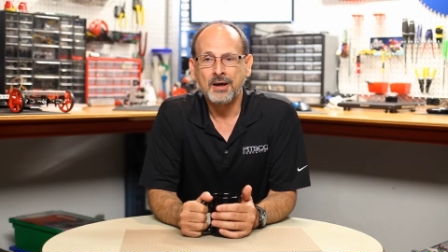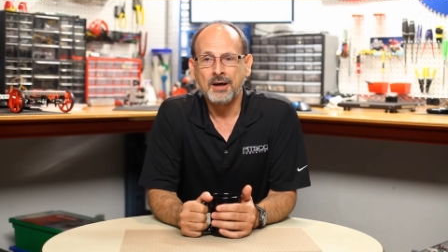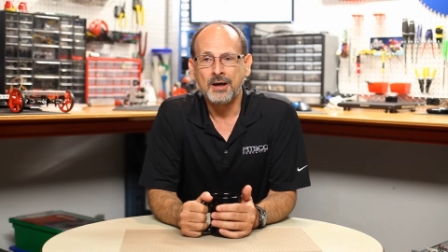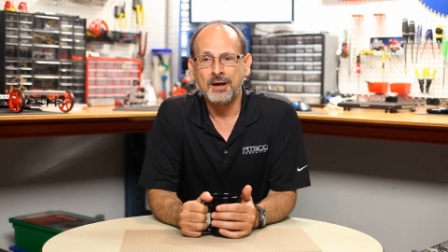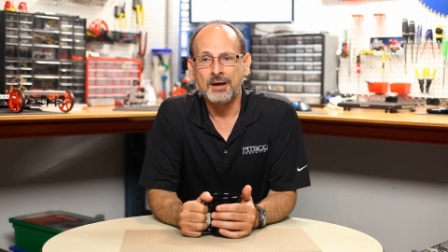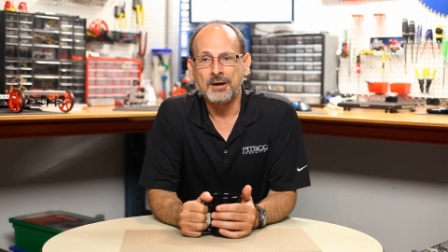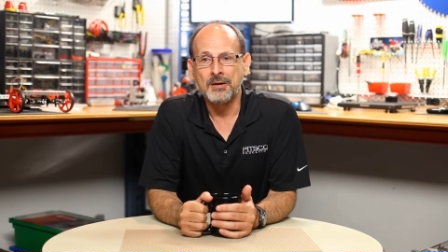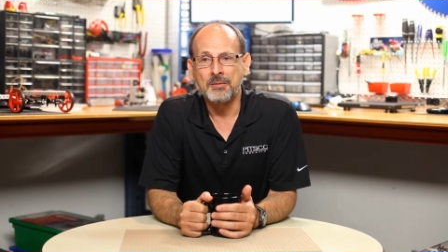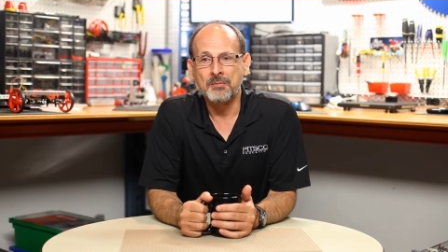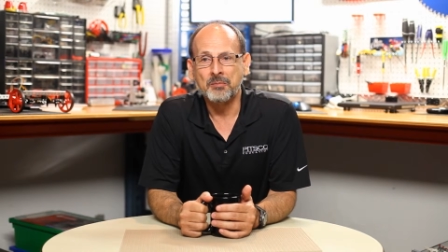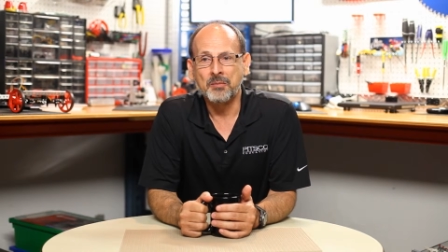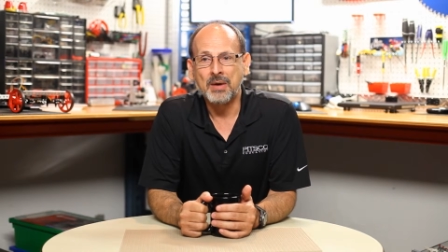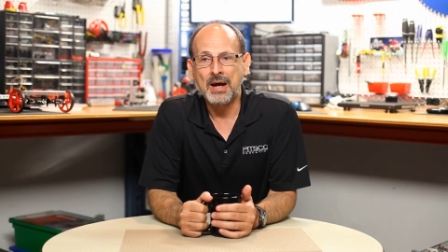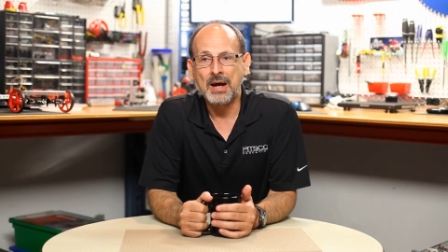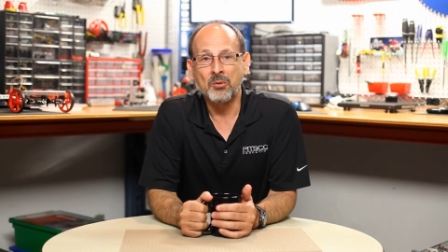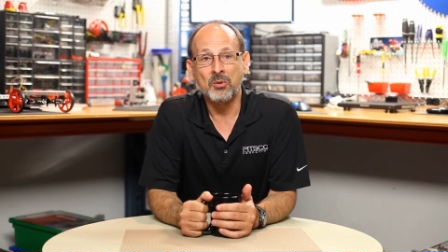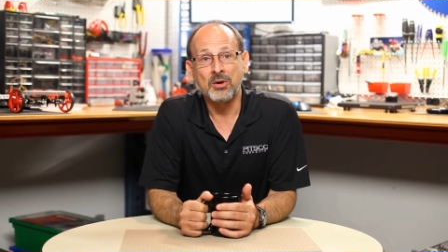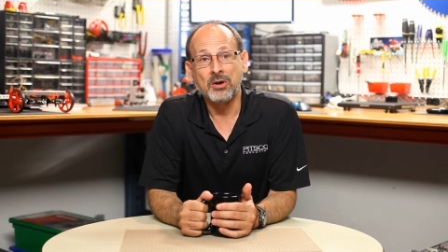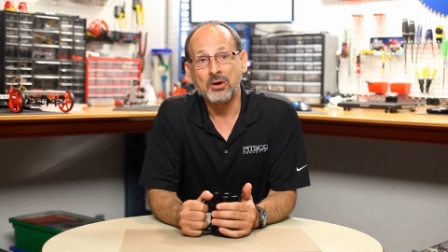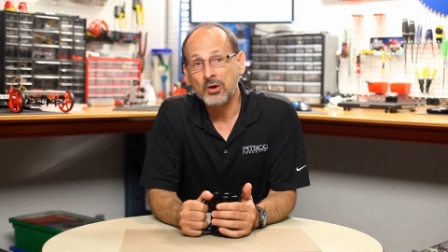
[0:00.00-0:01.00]
Um,
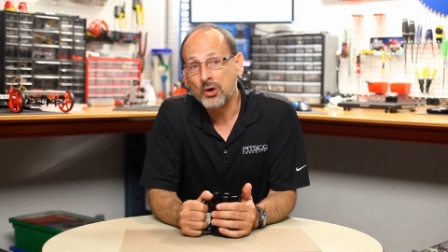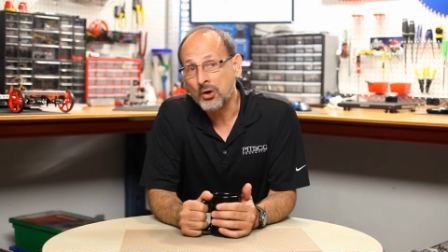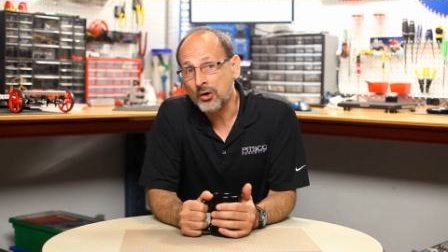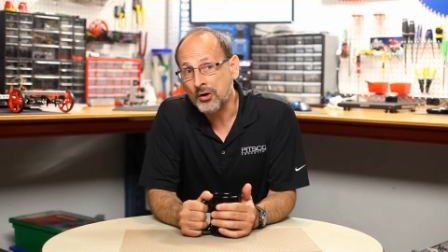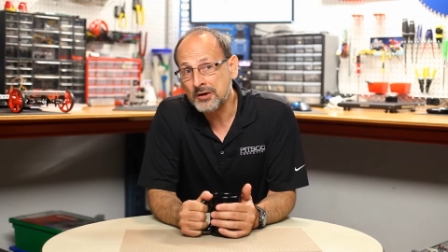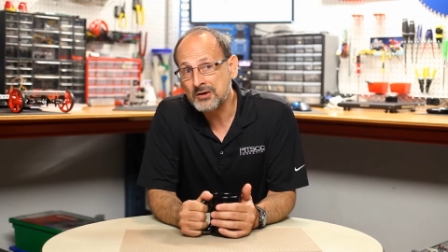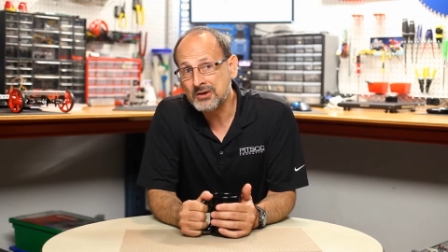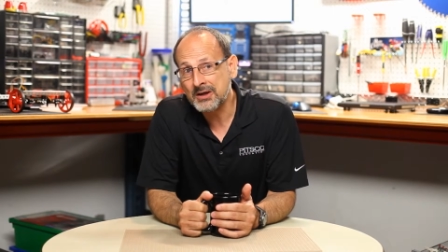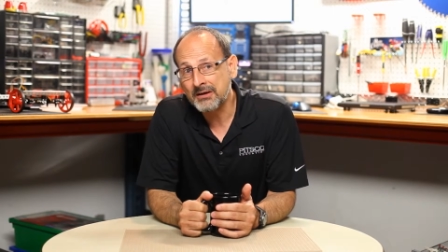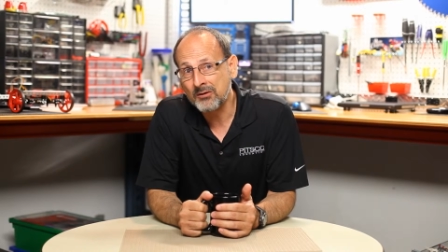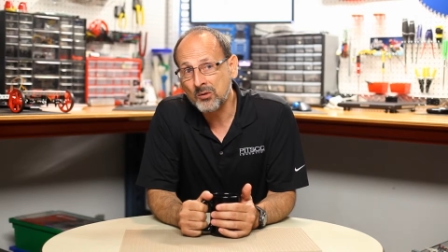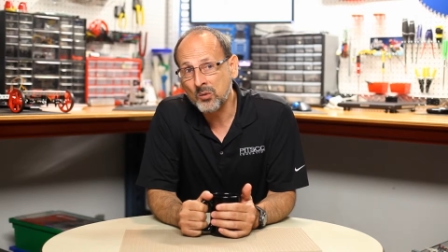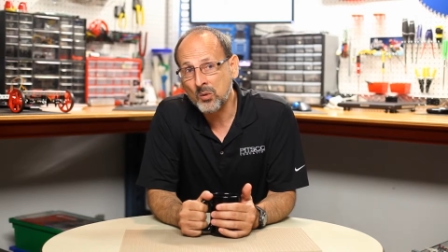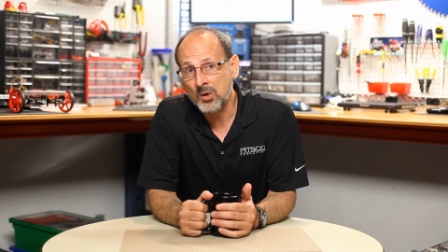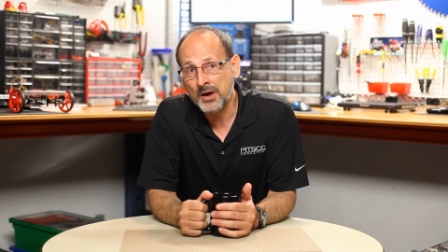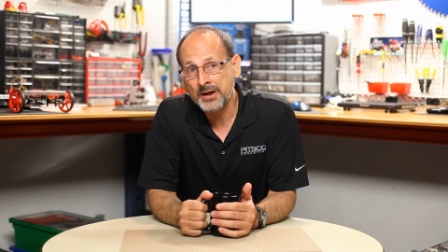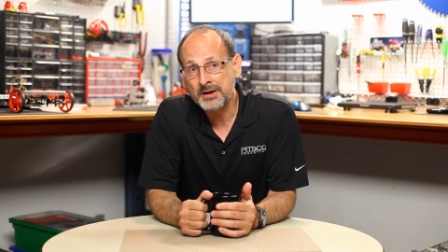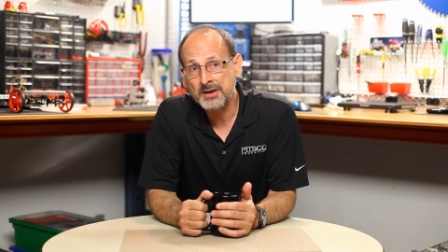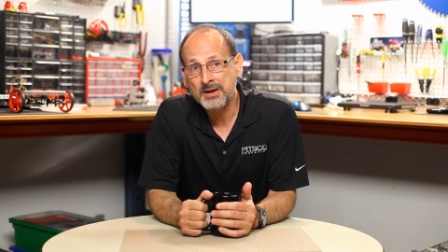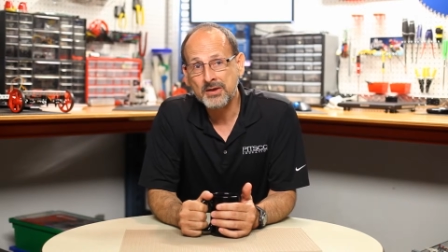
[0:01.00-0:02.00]
I would encourage
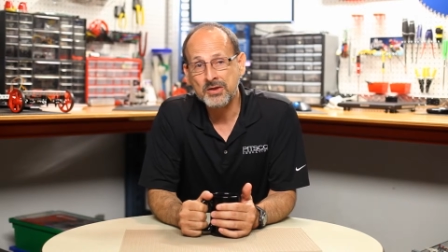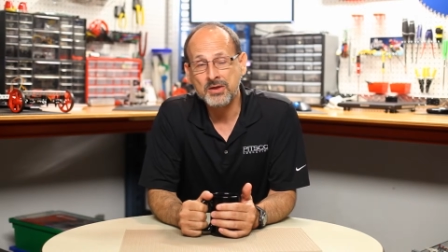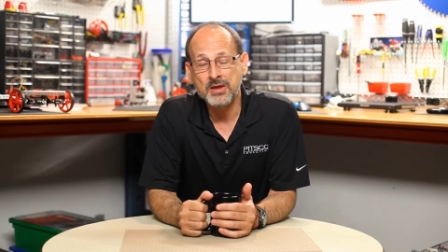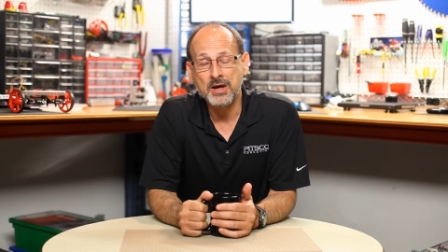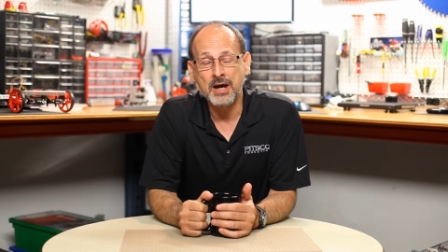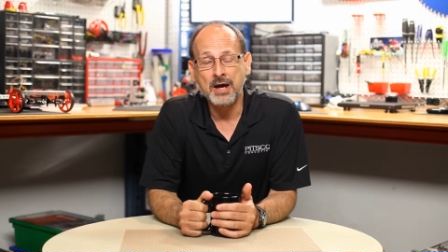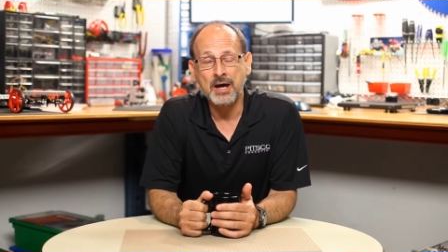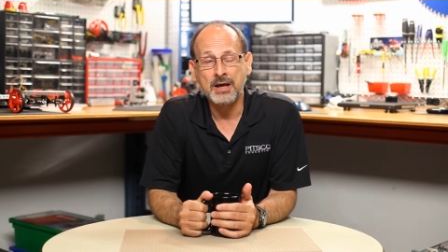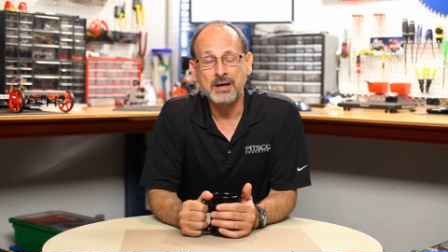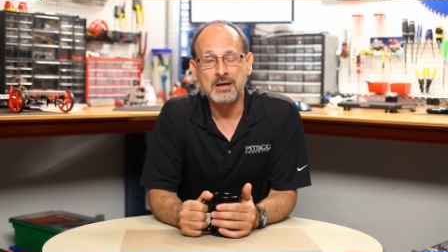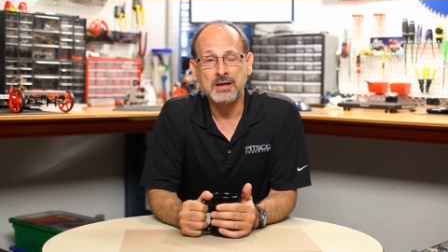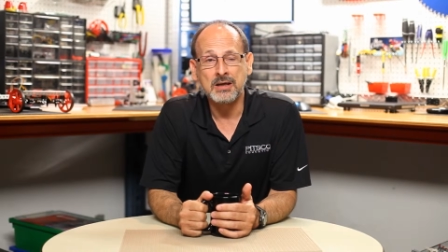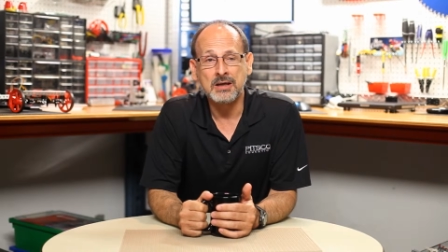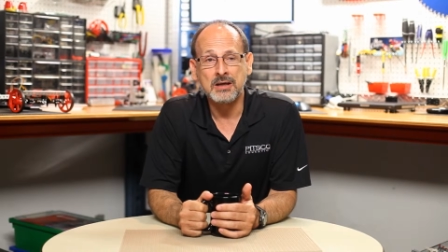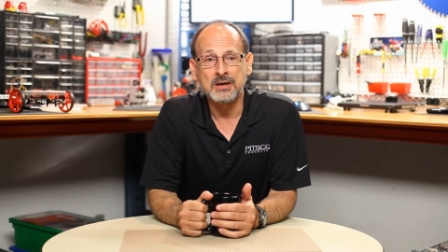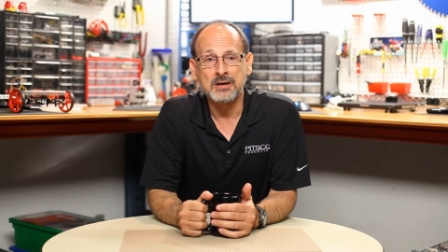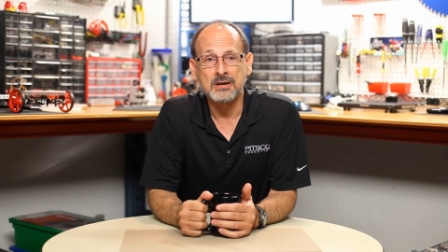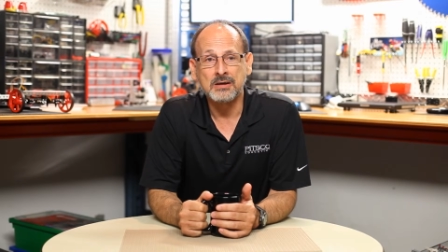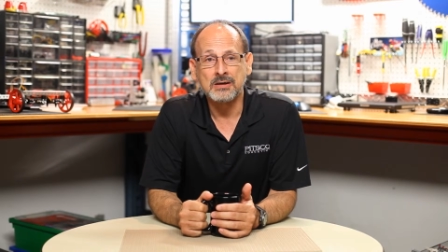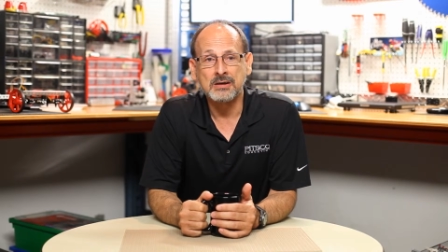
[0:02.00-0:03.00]
everyone that
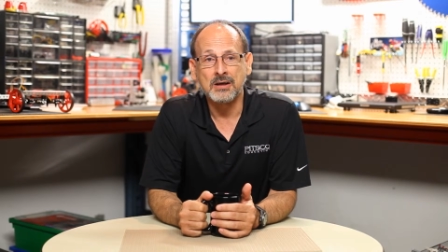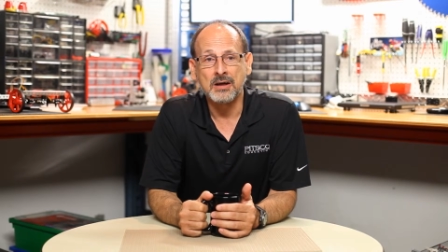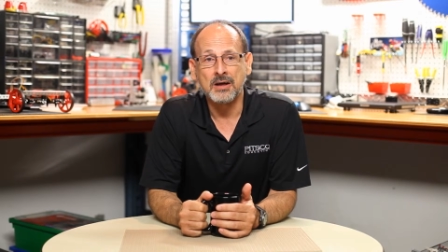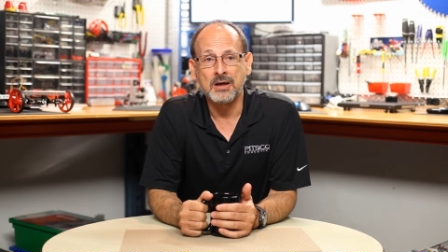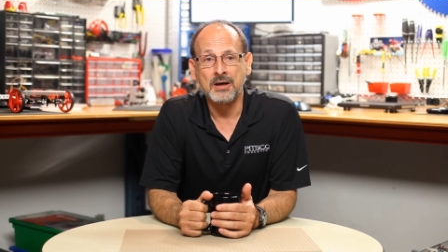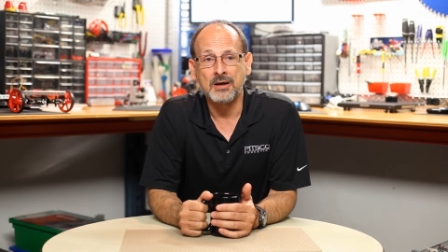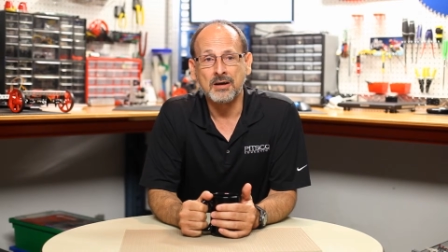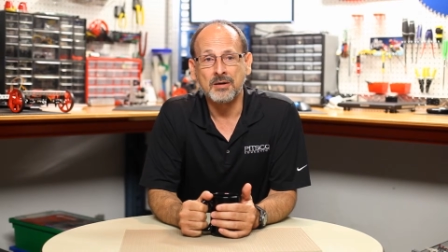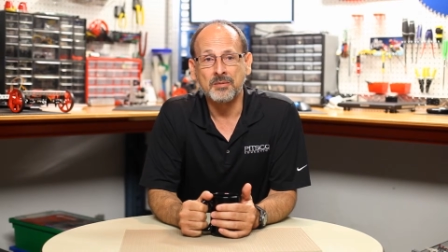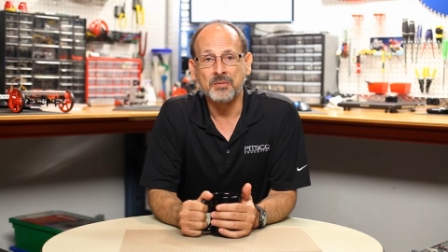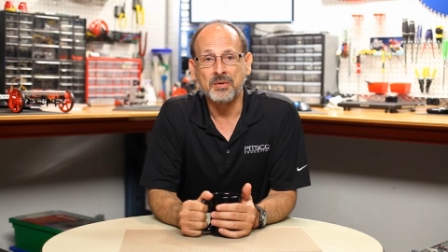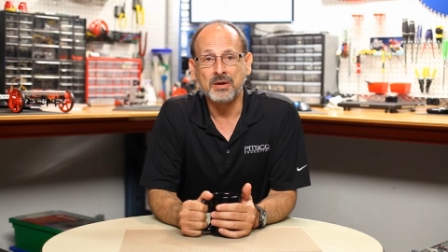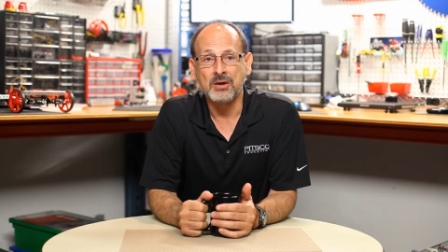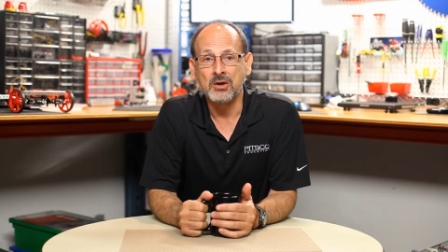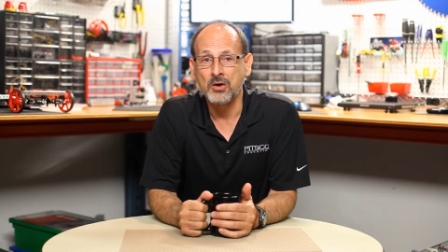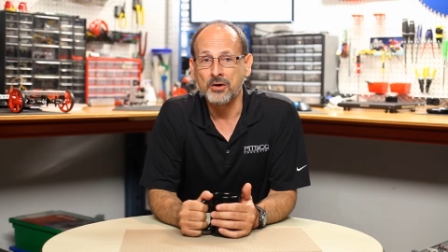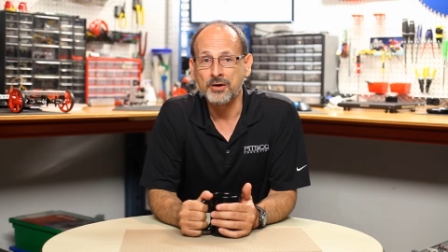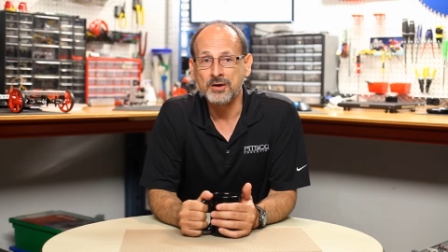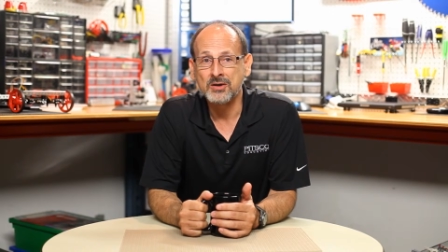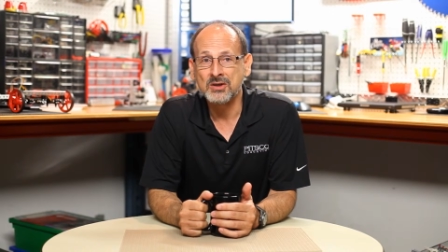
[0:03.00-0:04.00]
is um,
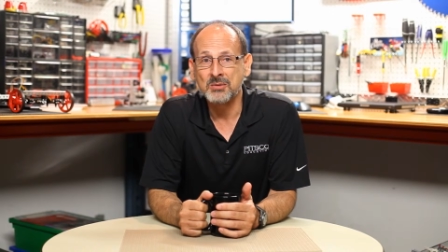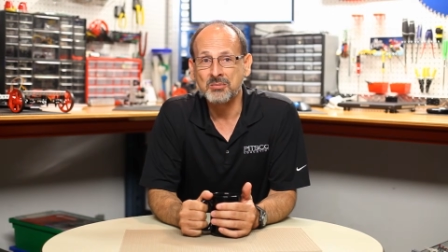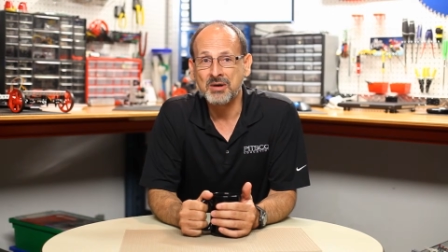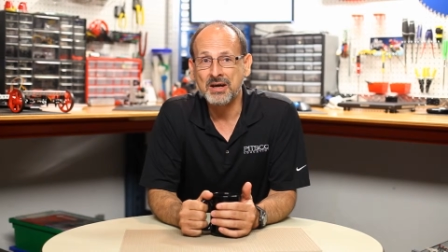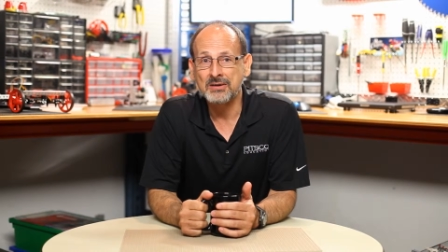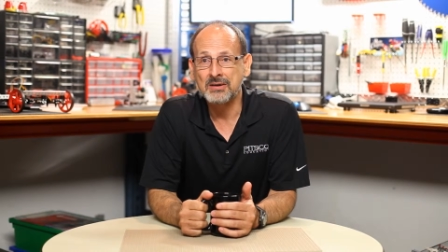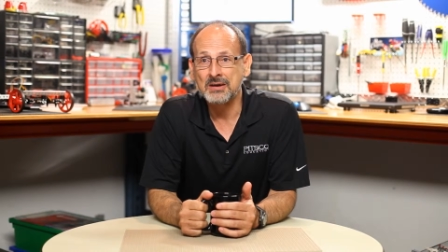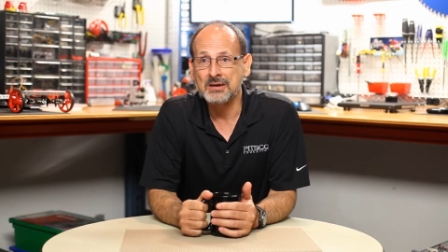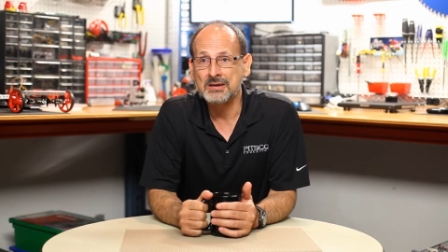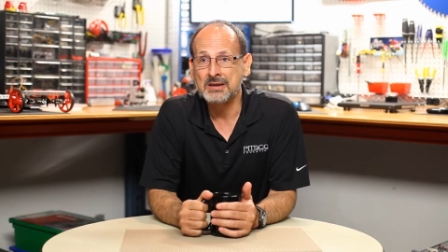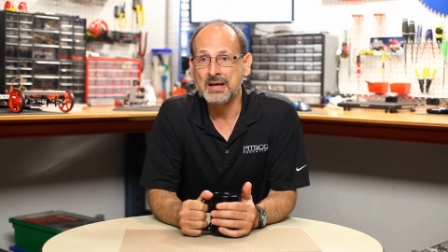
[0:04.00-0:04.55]
curious about this